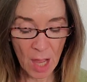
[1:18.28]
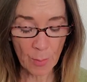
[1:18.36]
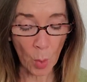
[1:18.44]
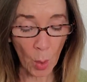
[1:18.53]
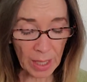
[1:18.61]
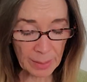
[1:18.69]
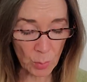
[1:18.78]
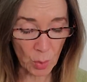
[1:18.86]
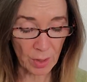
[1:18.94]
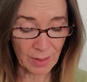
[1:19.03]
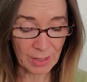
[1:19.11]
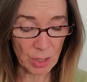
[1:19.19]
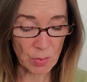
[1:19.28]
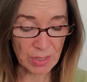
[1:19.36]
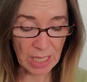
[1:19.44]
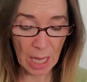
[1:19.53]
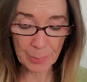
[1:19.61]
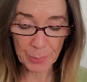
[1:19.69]
More and more, you
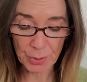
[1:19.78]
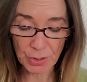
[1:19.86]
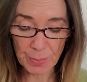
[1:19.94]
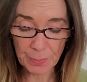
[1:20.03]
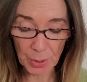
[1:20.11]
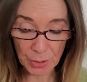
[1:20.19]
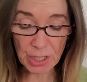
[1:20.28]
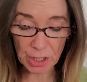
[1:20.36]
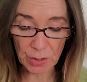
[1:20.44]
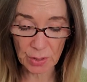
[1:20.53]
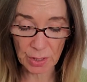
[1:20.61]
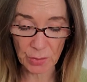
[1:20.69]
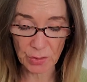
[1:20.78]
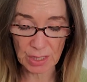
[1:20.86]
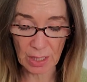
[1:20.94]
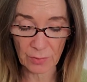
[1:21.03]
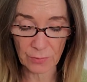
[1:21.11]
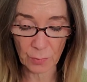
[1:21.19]
stop per persecuting
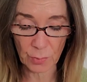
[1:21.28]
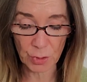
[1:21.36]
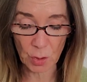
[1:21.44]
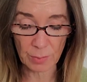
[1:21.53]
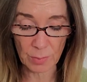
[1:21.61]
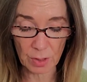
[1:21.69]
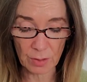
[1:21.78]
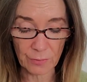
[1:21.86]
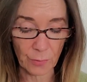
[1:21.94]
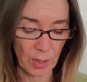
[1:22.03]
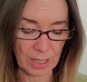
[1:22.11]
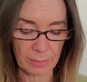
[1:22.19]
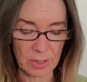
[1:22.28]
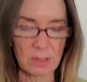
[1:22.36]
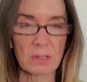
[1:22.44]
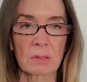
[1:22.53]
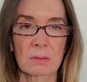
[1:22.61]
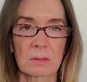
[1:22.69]
yourself for normal
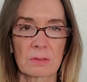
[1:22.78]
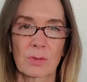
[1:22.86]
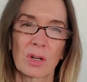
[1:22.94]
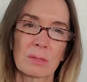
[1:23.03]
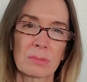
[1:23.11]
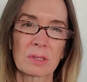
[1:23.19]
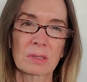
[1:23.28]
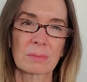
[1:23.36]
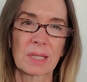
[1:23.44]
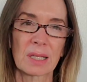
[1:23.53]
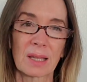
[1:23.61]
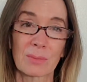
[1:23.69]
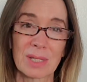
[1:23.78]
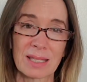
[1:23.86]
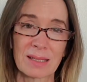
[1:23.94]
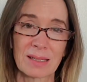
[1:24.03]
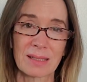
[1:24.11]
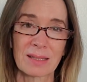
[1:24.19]
foibles. Foibles meaning like
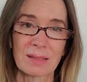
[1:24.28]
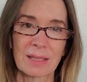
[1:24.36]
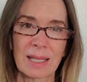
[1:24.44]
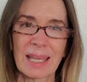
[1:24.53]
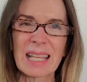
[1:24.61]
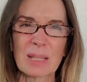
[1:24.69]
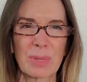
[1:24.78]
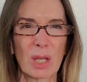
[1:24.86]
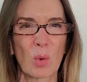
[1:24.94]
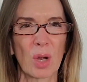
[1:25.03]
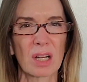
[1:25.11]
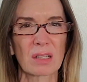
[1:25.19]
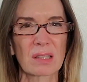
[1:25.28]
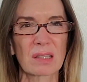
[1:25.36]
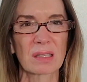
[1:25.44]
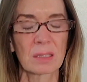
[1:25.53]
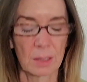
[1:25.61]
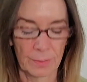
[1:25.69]
mistakes. He has big
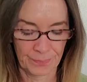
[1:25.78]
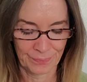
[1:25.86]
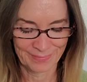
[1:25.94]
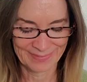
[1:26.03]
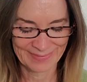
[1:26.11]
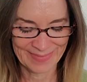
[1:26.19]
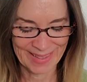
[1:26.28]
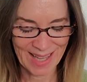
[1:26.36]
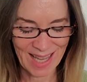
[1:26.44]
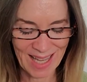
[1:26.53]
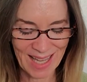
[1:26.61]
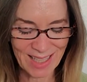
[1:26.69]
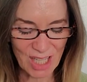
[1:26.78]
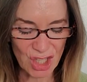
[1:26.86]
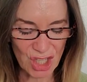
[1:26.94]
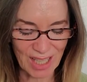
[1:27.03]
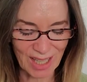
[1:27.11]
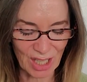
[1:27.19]
words.
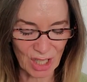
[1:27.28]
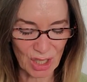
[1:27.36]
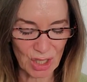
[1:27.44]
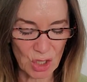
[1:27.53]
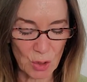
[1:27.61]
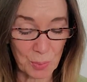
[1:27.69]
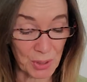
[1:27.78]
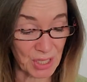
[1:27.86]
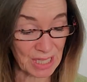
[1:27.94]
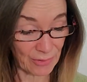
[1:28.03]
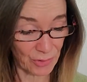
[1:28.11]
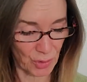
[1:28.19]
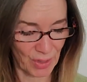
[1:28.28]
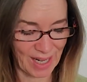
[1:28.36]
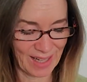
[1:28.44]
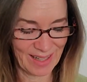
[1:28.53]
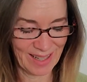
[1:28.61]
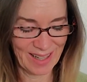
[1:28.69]
Additionally, you
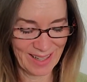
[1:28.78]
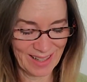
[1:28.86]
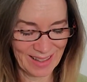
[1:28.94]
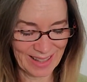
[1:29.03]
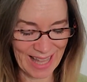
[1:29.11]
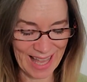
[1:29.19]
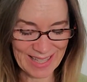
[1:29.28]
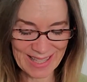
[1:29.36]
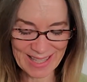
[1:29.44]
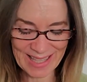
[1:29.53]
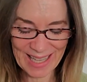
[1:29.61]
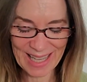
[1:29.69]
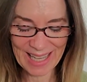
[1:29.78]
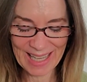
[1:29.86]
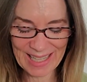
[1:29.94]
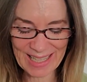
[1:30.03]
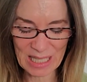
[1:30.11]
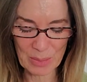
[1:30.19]
vociferate less
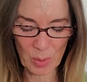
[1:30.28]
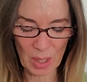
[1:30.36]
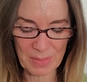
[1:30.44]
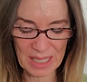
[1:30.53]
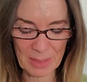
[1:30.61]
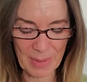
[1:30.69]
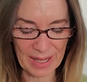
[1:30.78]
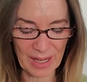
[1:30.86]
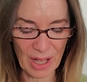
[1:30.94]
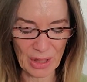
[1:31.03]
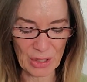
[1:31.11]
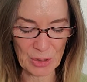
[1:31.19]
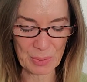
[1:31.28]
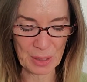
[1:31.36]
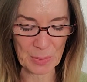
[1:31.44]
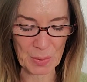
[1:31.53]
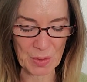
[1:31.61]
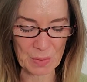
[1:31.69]
in disappointment about other
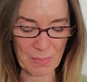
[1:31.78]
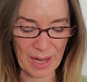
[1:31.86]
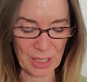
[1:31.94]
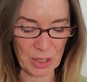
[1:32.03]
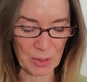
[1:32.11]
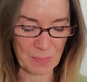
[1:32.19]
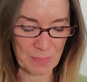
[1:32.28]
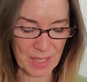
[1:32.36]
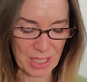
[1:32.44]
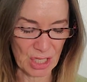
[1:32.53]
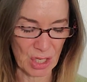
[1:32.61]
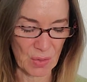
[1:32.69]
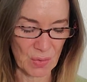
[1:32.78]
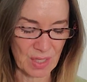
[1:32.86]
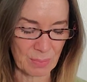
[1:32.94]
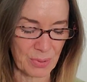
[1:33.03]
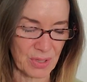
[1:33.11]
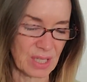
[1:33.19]
people's minor
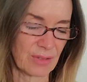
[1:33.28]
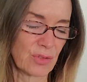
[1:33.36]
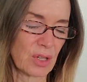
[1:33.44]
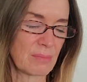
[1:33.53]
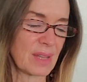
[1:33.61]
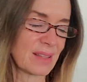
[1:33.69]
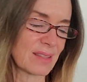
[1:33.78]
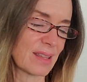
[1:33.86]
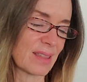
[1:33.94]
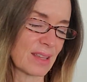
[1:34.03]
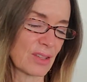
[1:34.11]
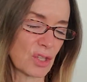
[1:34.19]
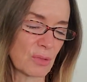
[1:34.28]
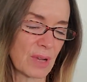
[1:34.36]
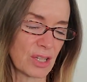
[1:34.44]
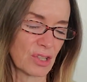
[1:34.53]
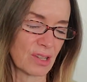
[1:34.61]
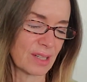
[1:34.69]
miscues. Vociferate means to think too
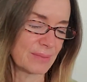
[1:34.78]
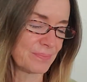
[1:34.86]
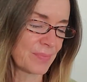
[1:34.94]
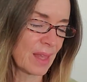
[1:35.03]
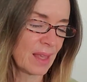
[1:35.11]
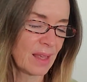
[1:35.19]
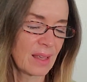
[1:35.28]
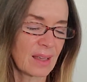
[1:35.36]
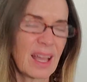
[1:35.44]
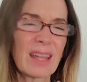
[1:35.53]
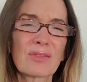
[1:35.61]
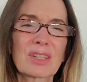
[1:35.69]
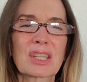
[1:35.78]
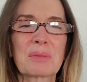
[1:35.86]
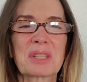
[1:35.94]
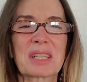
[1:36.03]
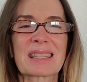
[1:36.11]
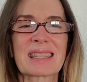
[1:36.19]
much on. Kind of wish he
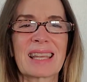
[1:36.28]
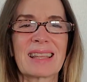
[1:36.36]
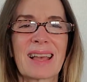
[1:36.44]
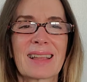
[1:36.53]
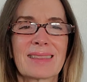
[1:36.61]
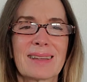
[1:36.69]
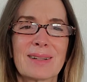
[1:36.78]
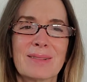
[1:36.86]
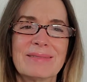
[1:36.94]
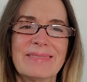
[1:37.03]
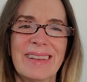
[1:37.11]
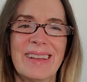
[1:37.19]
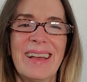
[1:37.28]
would just say that though.